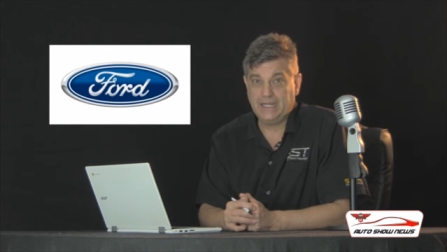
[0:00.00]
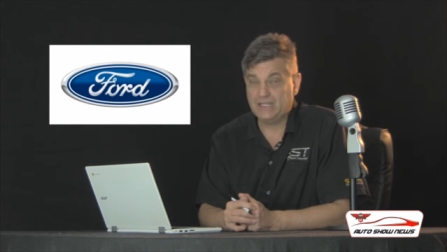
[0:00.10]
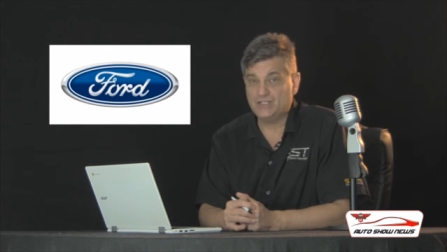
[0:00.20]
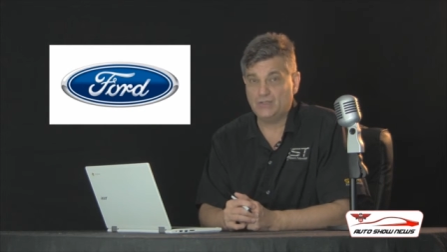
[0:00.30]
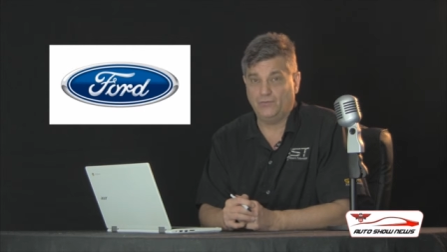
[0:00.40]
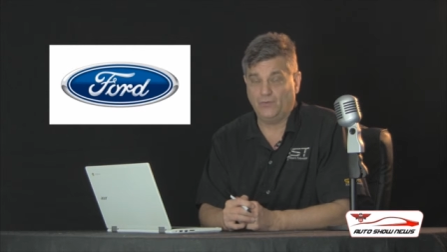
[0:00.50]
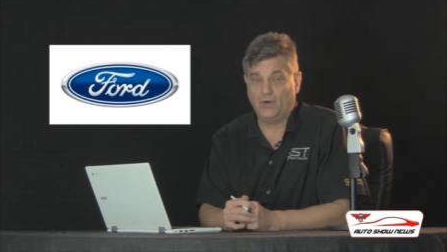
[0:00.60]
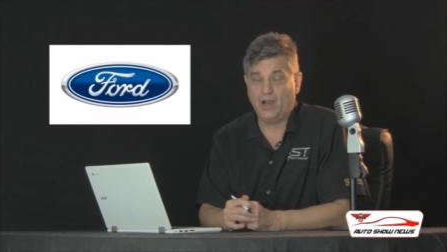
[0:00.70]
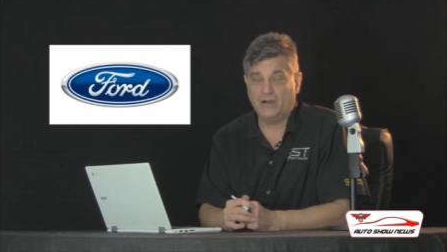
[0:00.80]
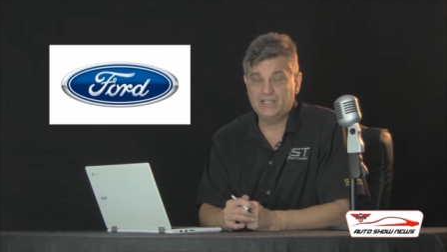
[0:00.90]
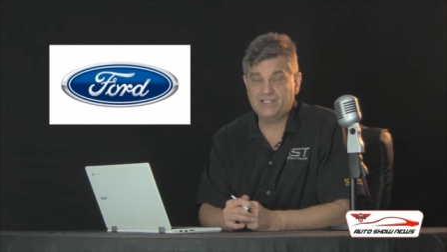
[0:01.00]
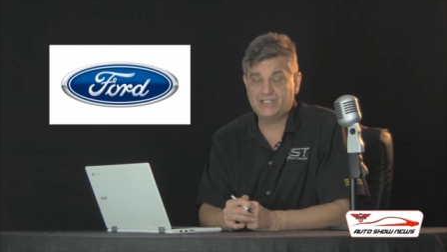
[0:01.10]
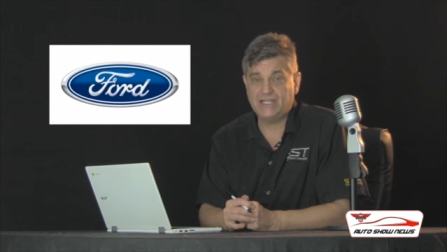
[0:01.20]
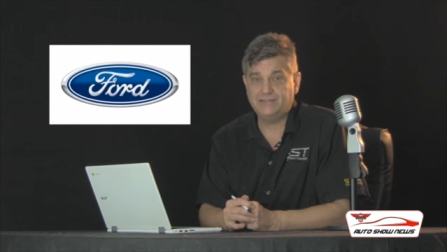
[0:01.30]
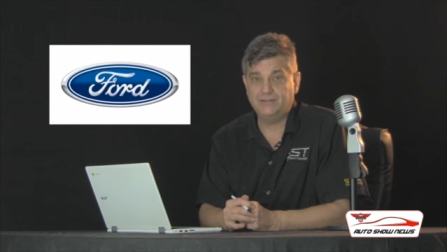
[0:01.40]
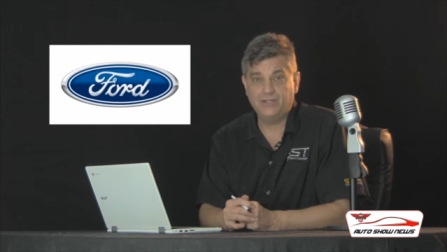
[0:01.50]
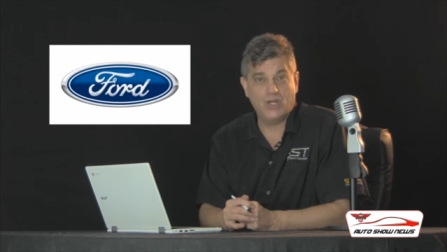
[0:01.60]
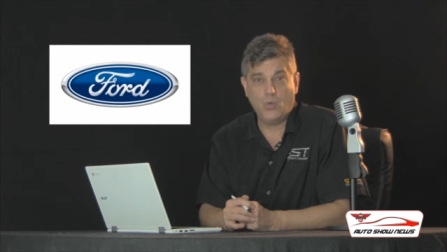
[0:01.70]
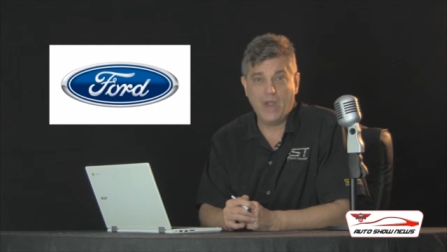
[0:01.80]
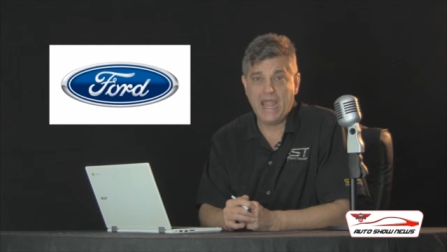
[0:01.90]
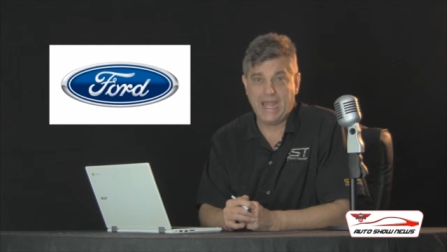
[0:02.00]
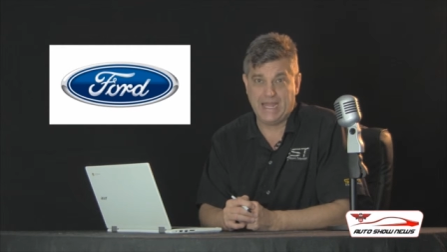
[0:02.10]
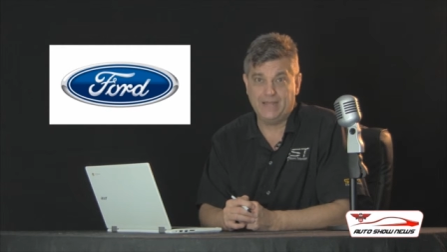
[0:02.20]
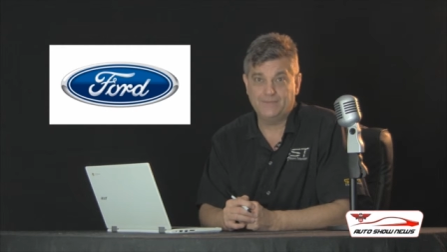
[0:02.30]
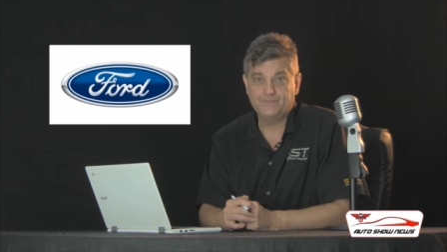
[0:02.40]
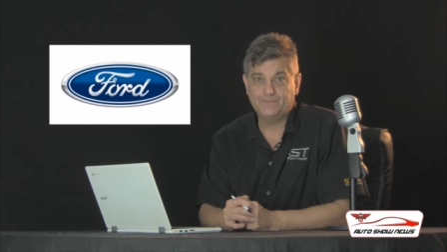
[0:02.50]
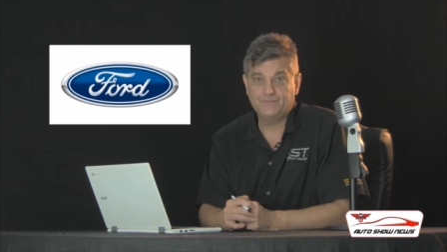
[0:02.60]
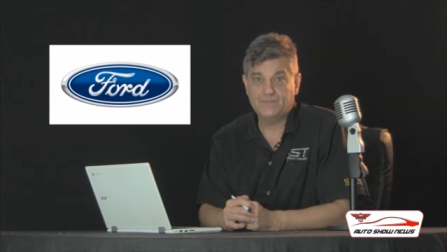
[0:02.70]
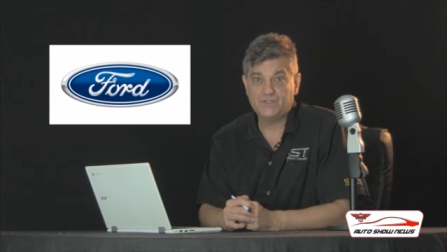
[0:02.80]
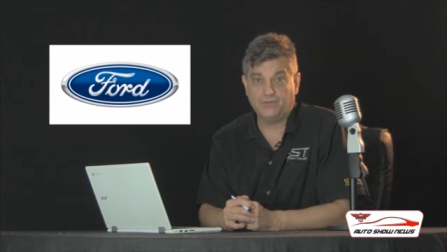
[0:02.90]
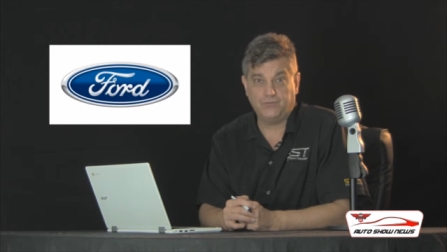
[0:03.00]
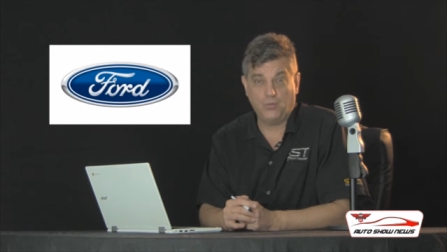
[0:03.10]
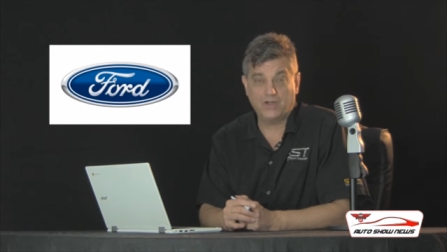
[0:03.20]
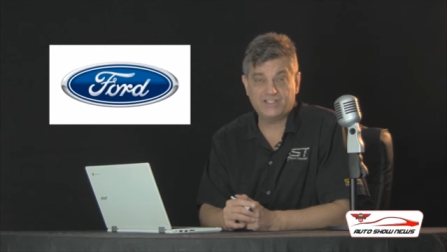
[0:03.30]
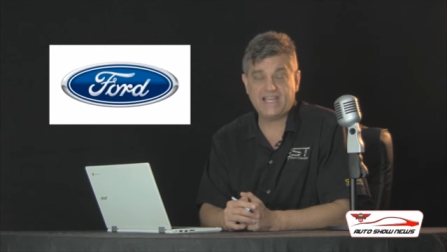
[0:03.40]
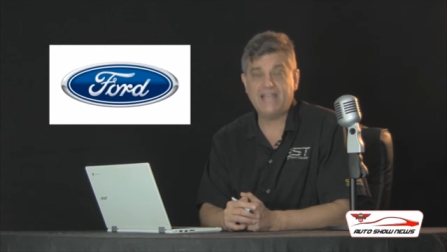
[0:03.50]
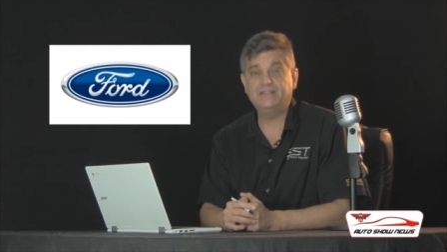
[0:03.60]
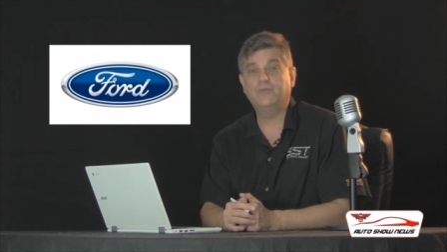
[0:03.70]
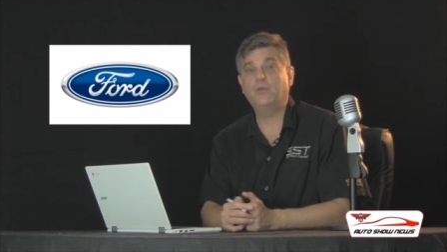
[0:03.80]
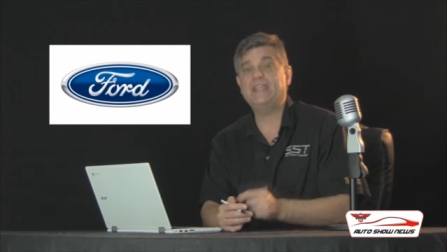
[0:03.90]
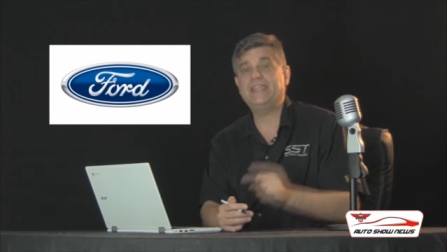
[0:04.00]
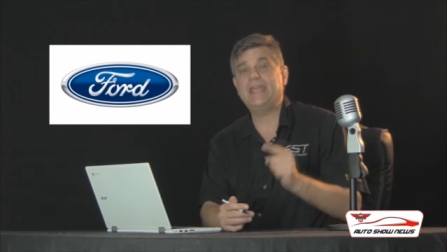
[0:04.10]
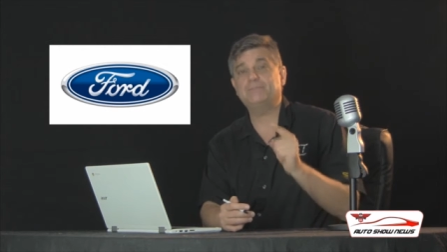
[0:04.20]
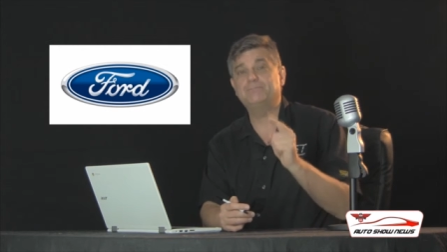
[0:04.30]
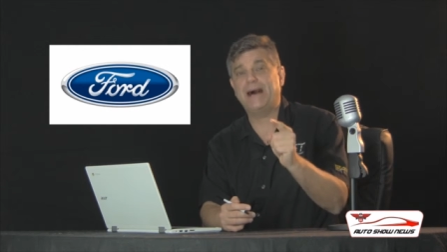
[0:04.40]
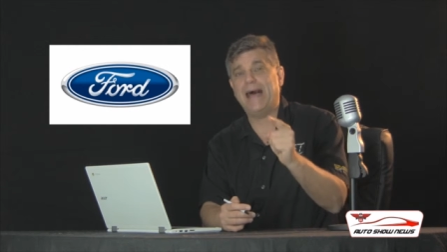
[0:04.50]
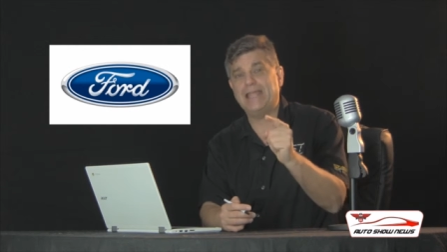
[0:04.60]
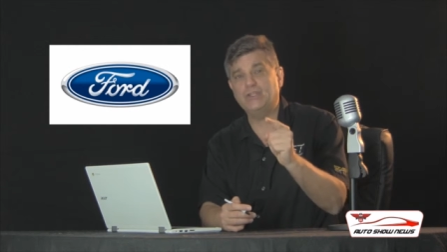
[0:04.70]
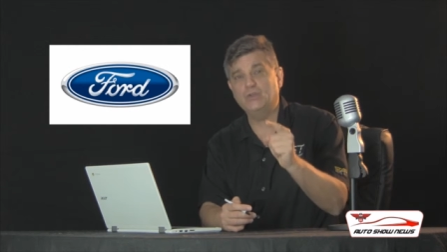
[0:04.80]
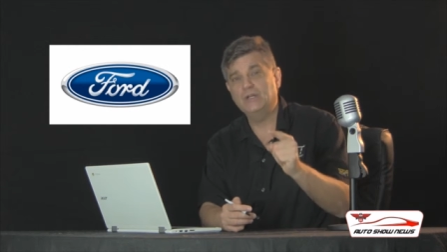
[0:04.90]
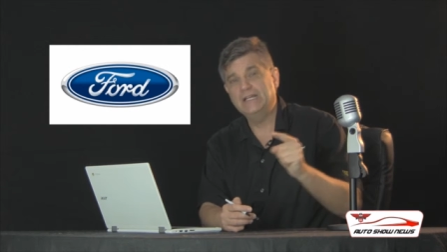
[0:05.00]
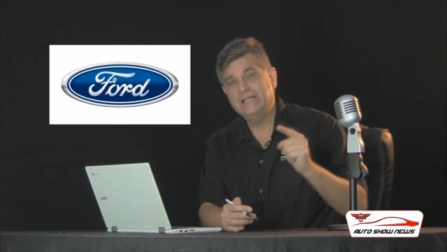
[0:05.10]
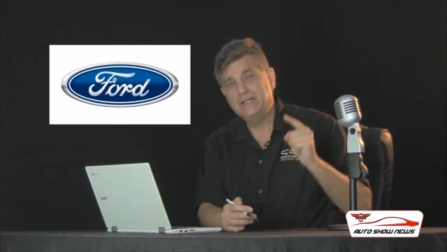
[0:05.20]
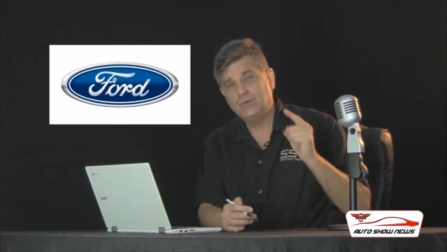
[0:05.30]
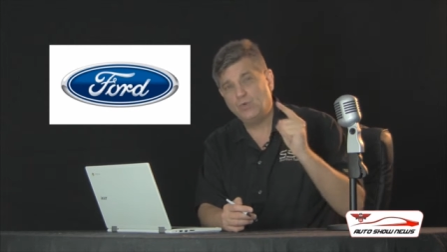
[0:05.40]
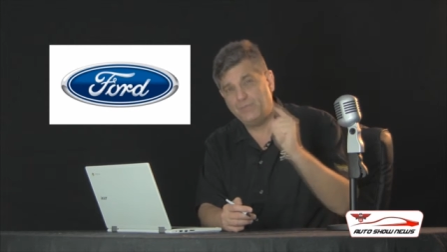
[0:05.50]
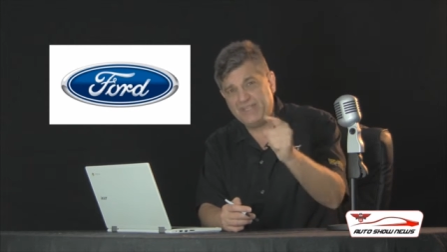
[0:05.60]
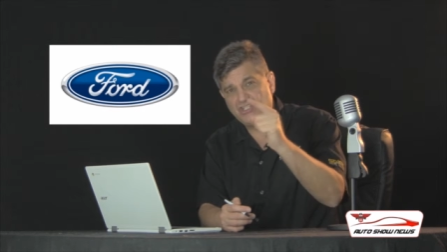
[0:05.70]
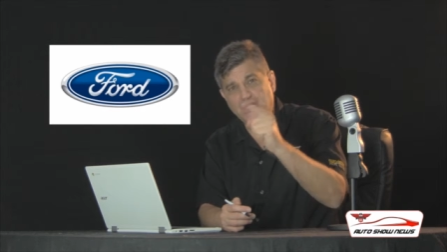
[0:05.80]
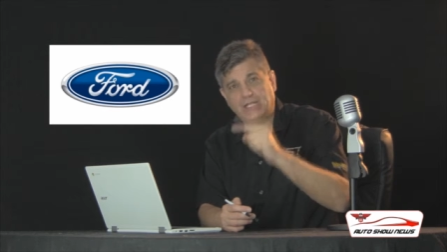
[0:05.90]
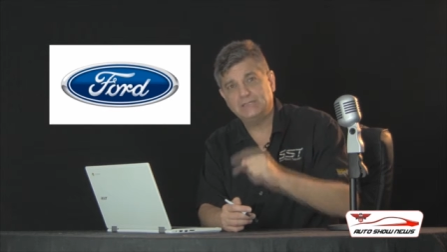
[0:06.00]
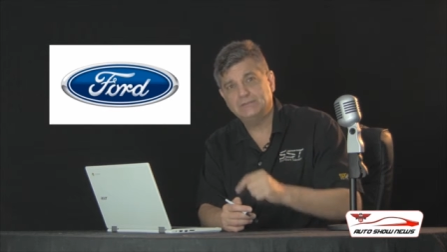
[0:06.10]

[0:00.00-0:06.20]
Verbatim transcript: Enzo Ferrari said, No way. So Ford said, If we can't buy you, we'll beat you.